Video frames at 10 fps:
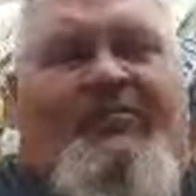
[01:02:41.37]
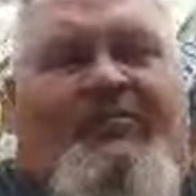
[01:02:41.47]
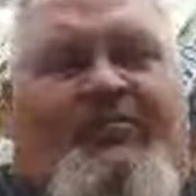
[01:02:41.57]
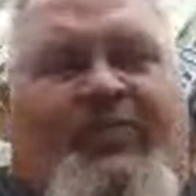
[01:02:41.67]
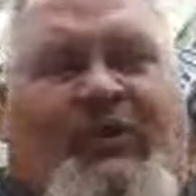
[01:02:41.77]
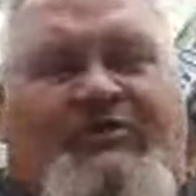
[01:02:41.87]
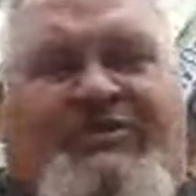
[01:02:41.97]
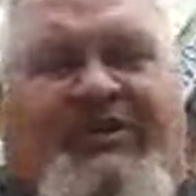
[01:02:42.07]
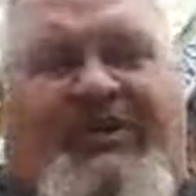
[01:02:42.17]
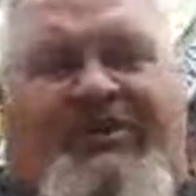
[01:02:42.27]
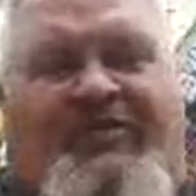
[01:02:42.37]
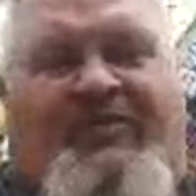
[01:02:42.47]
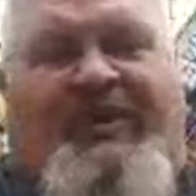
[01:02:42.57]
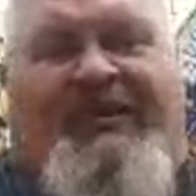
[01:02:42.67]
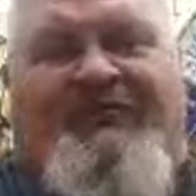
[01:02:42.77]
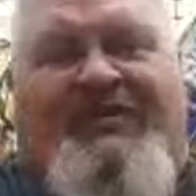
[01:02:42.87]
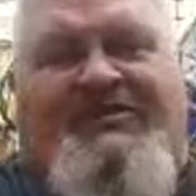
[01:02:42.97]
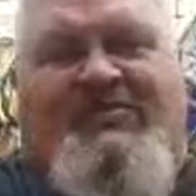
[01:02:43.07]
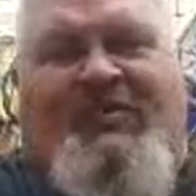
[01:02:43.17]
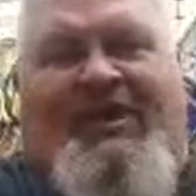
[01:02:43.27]
Personally, the evidence of
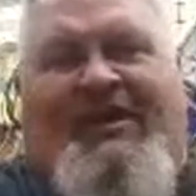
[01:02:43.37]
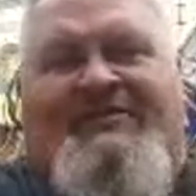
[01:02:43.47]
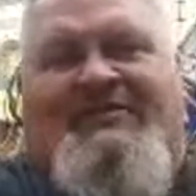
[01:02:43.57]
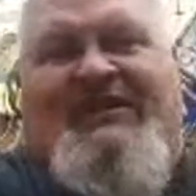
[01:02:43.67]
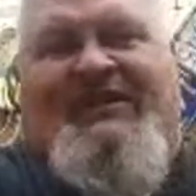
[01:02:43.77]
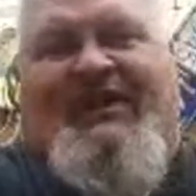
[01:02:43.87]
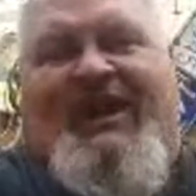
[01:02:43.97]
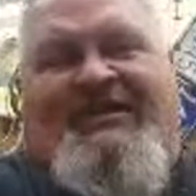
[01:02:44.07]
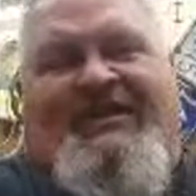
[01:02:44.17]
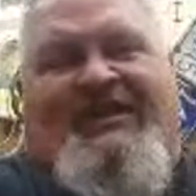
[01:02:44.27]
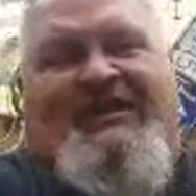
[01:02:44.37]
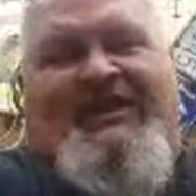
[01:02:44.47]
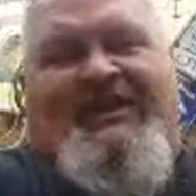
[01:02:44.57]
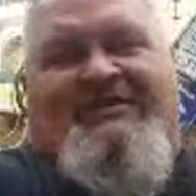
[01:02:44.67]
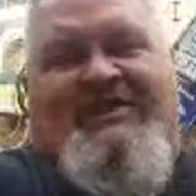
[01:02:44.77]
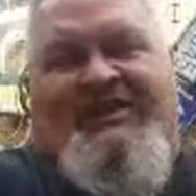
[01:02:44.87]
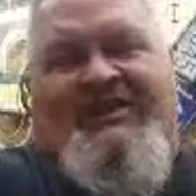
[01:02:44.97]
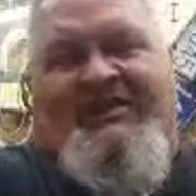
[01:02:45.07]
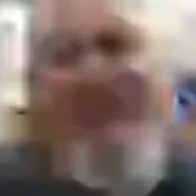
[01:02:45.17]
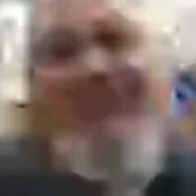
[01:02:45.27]
what I've seen, I think the kid's innocent.